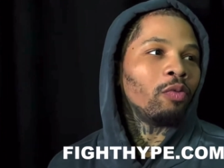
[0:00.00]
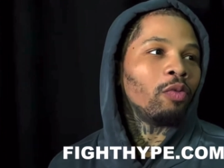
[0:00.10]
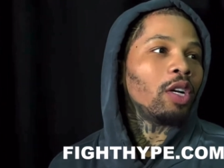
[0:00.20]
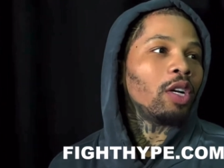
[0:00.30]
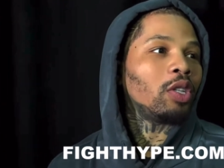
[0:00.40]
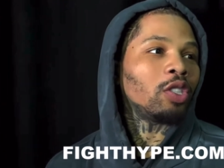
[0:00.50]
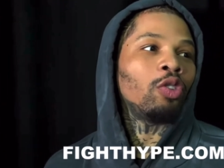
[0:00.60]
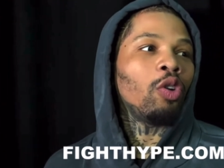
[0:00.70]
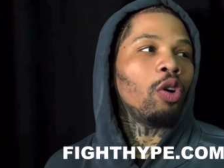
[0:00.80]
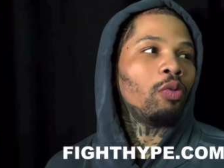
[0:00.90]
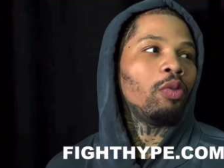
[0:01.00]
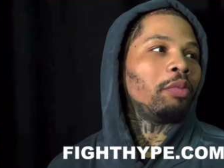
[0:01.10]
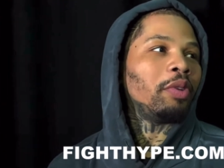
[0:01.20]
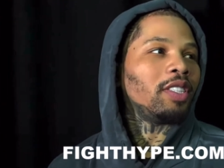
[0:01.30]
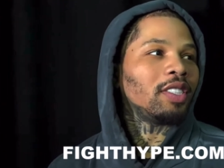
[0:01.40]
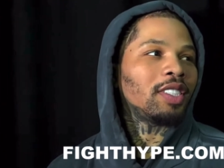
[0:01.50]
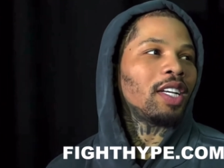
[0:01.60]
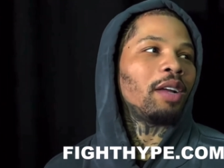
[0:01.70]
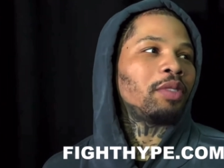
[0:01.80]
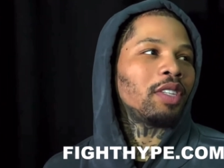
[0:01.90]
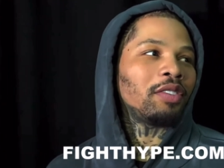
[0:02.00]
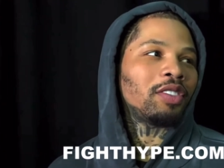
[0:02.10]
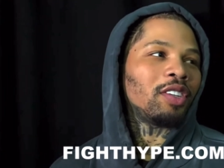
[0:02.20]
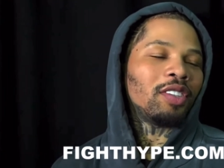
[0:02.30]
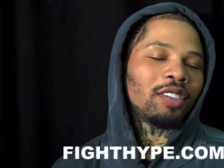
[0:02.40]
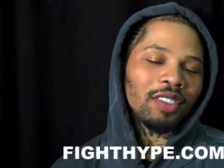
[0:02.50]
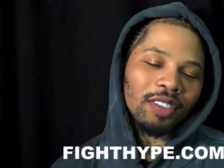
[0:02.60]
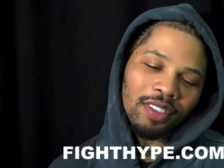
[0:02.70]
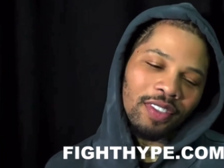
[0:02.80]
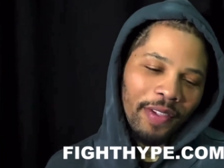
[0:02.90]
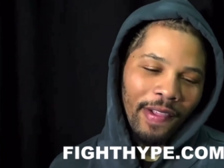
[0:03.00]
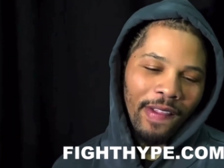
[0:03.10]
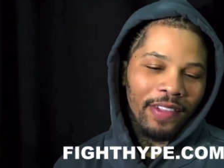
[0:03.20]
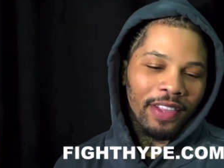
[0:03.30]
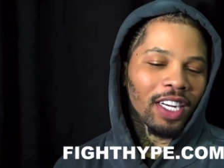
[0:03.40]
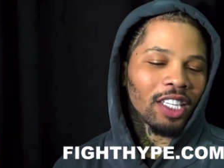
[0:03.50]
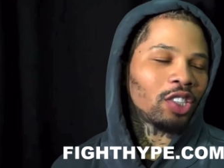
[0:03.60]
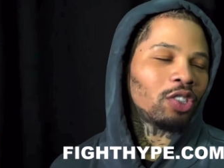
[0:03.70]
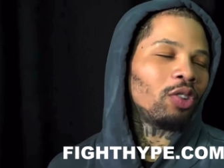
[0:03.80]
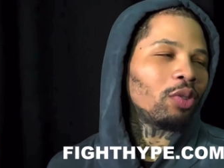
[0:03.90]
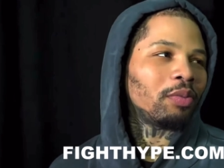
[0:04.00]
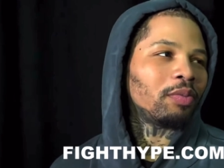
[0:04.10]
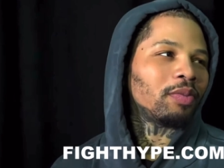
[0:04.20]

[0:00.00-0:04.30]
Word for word: really wasn't going with me type stuff so then I showed them.